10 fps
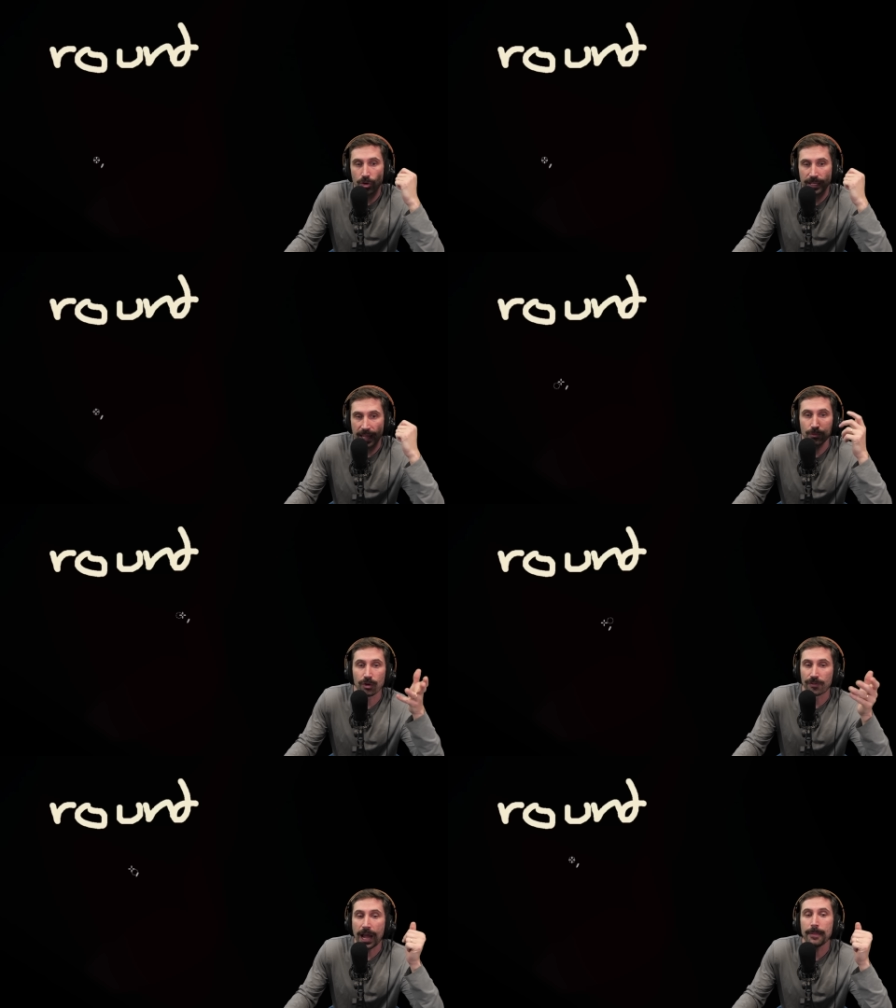okay, well,
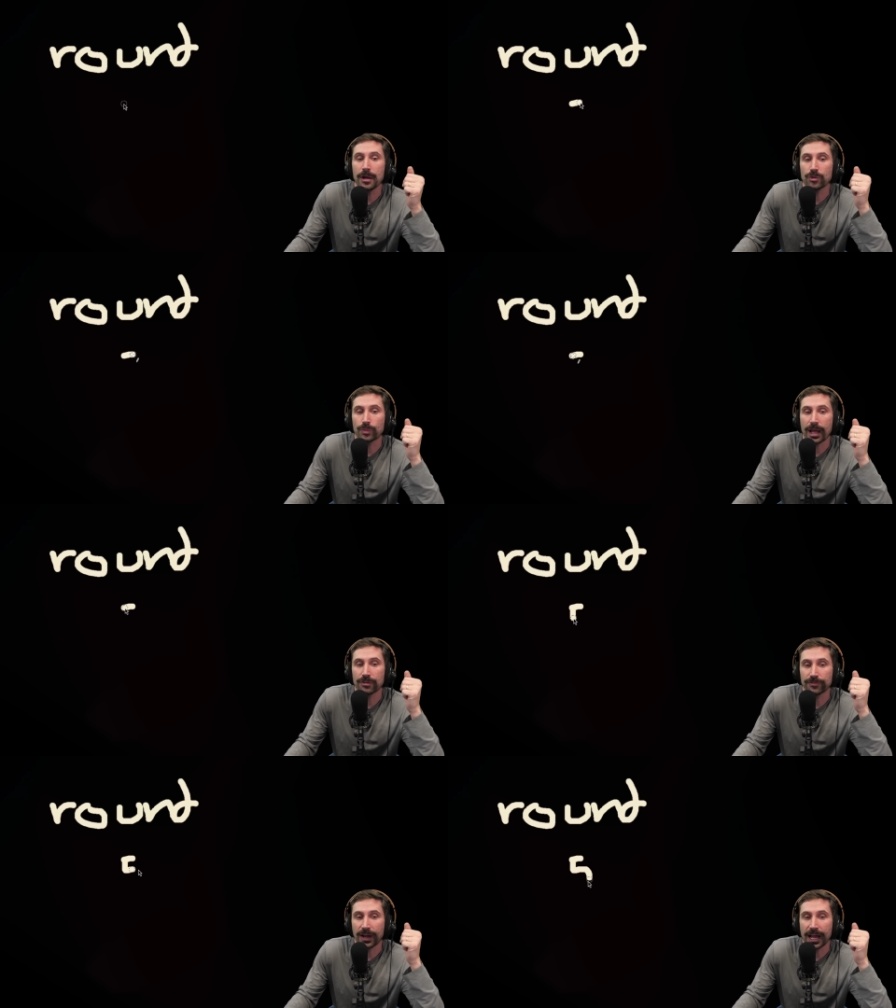if I'm on
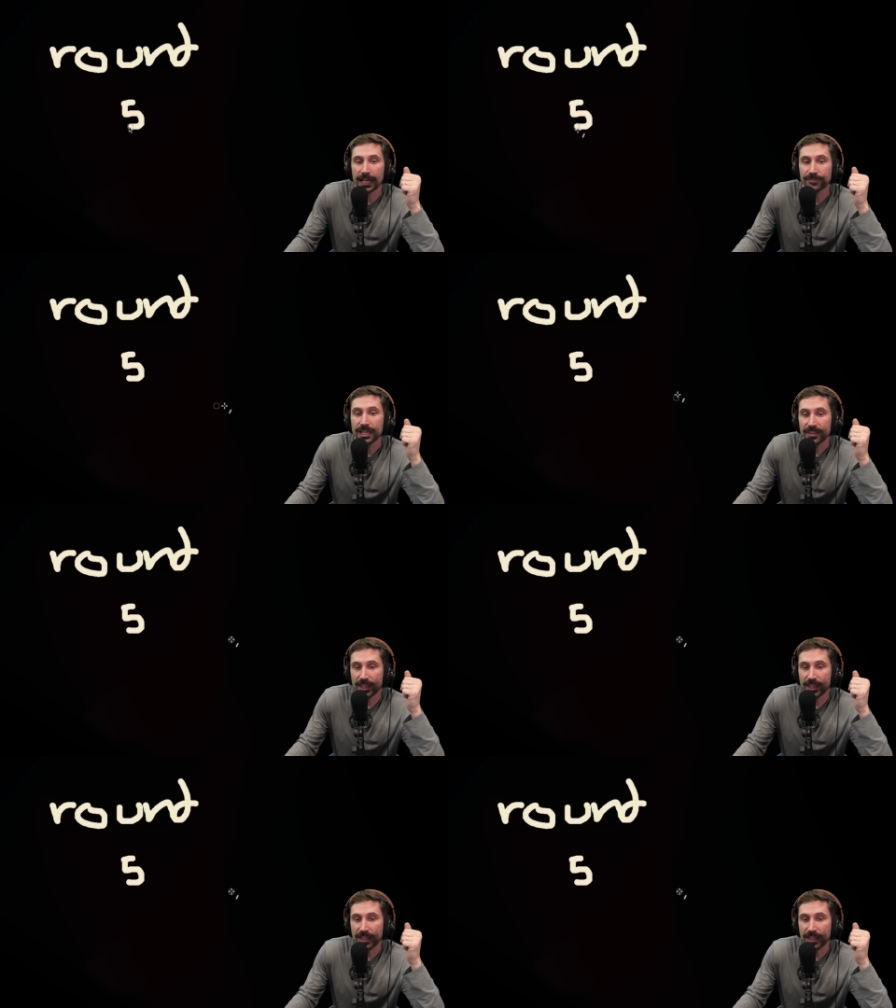round five,